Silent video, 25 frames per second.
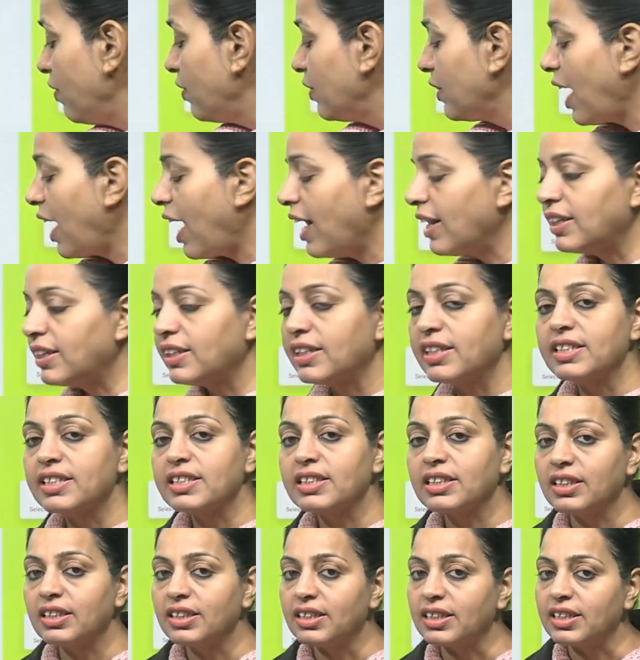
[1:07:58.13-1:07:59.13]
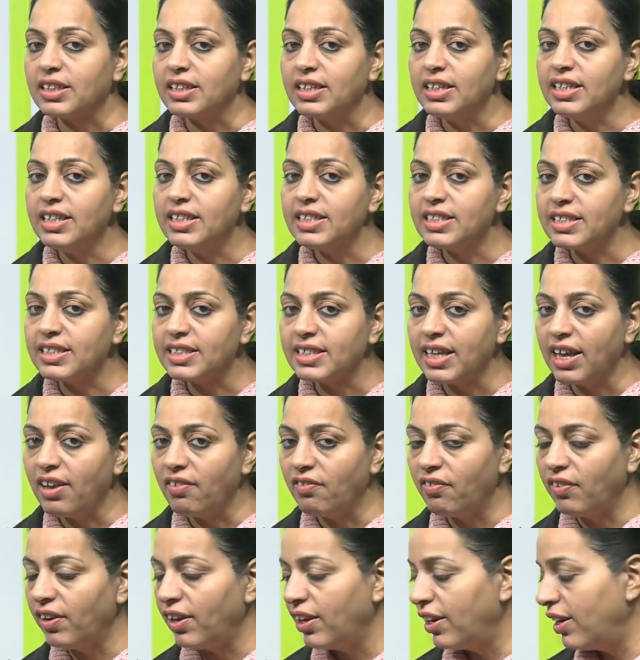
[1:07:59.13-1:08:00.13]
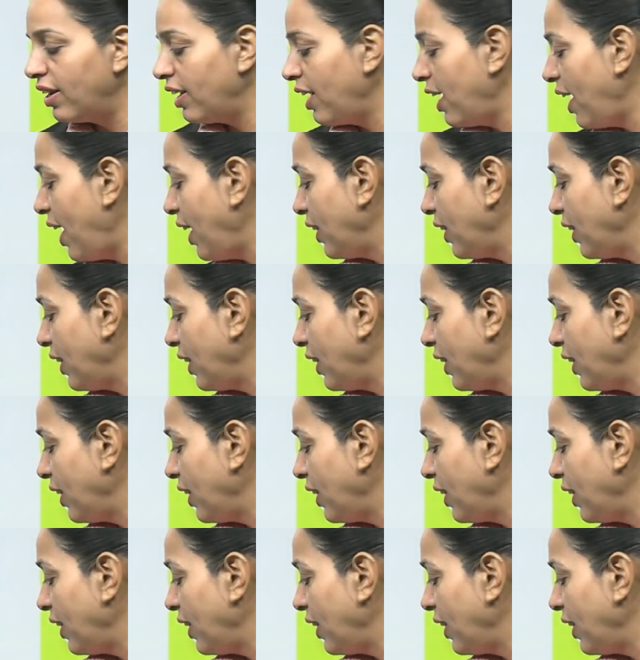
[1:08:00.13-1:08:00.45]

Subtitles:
That is 37.